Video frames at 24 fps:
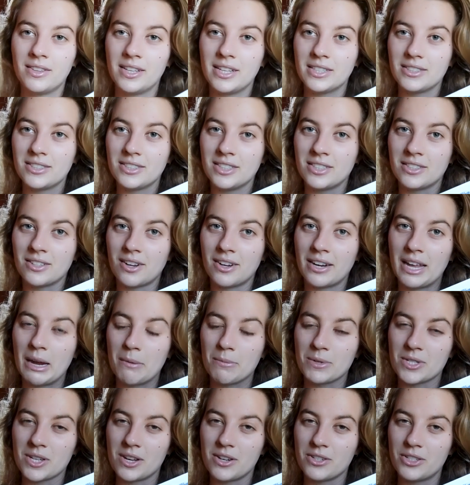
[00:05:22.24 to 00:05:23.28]
this is on
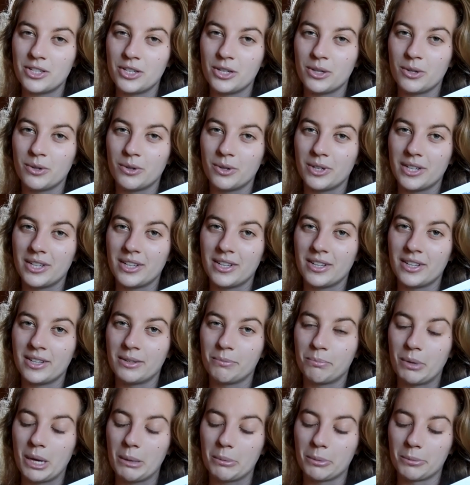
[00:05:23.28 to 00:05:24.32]
Amazon too,
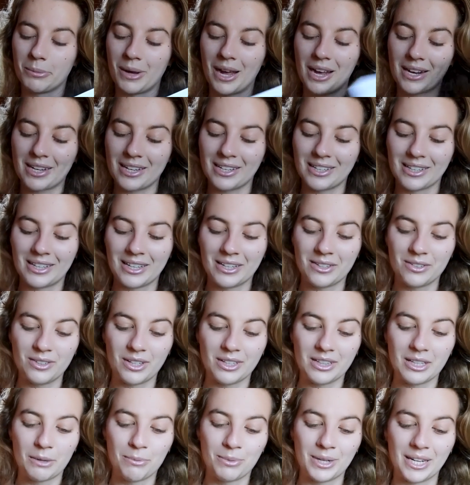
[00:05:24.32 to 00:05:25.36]
and paperback and Kindle
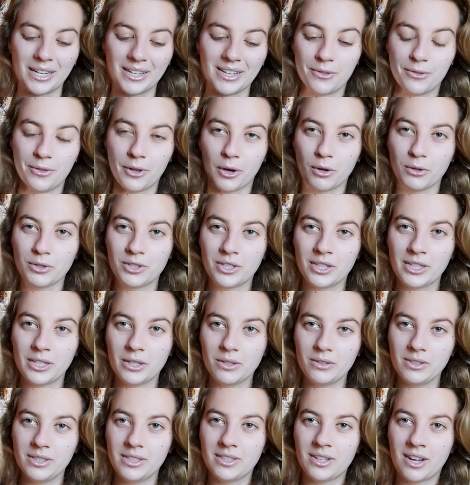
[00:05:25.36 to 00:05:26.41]
Unlimited. Those are the
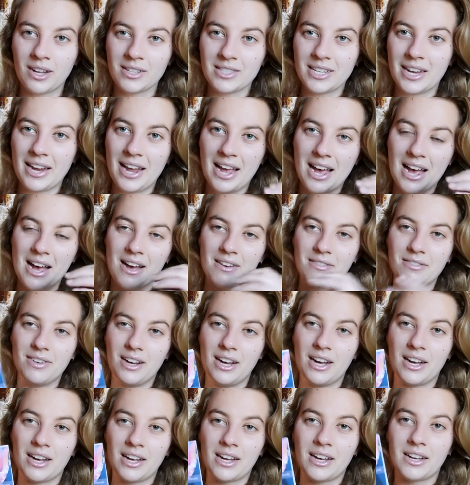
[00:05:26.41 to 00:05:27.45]
only thoughts I
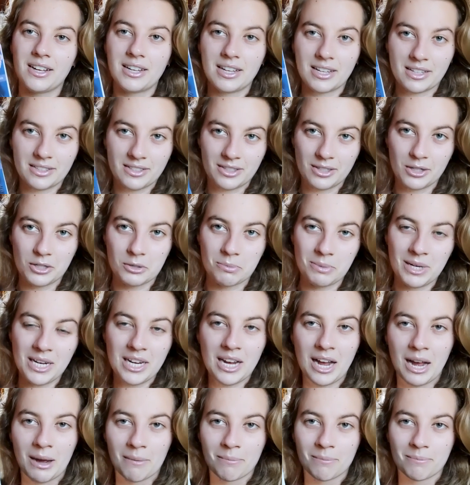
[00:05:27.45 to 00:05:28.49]
have. Excuse
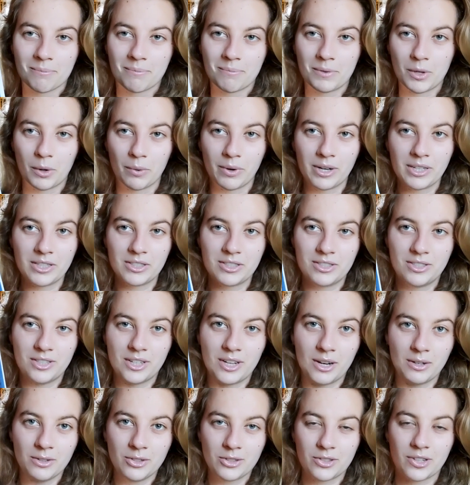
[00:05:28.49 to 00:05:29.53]
me, I'm going to
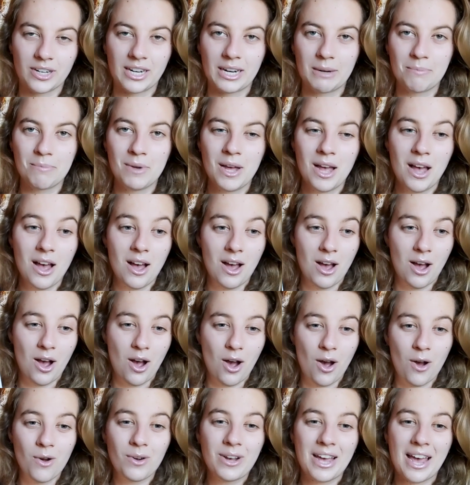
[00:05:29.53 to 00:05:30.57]
go scream.
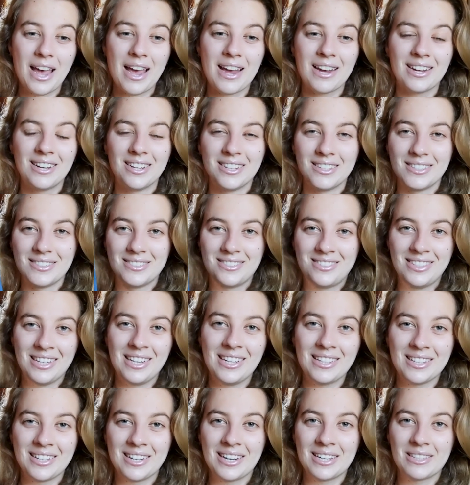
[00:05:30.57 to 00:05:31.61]
Okay, see
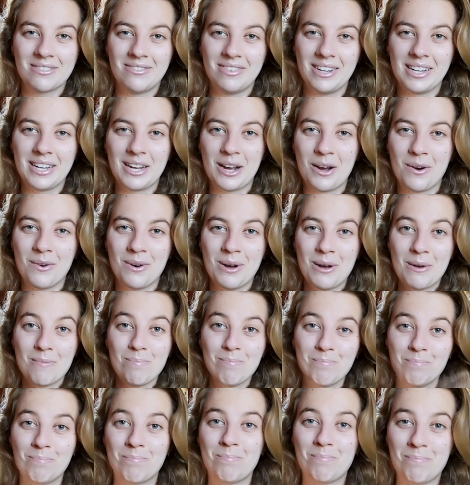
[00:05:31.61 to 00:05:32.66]
you in the next video.
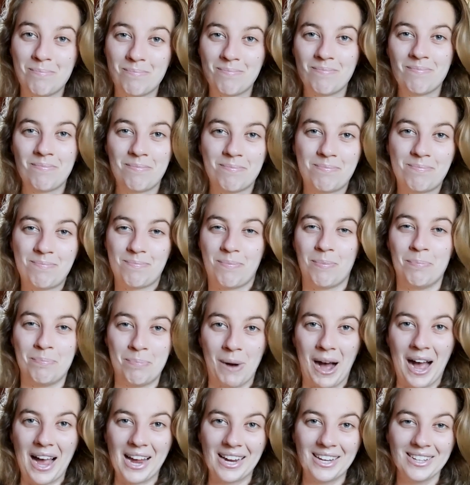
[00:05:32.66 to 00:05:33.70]

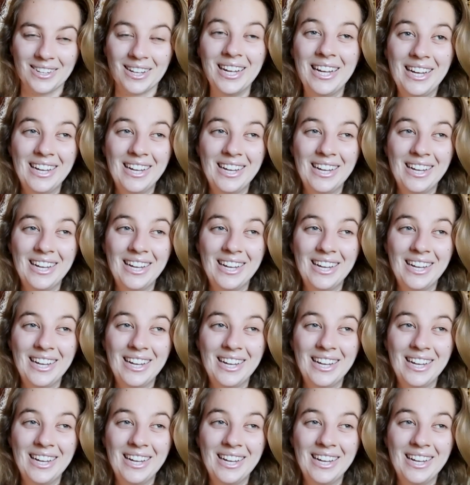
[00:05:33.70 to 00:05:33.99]
Bye.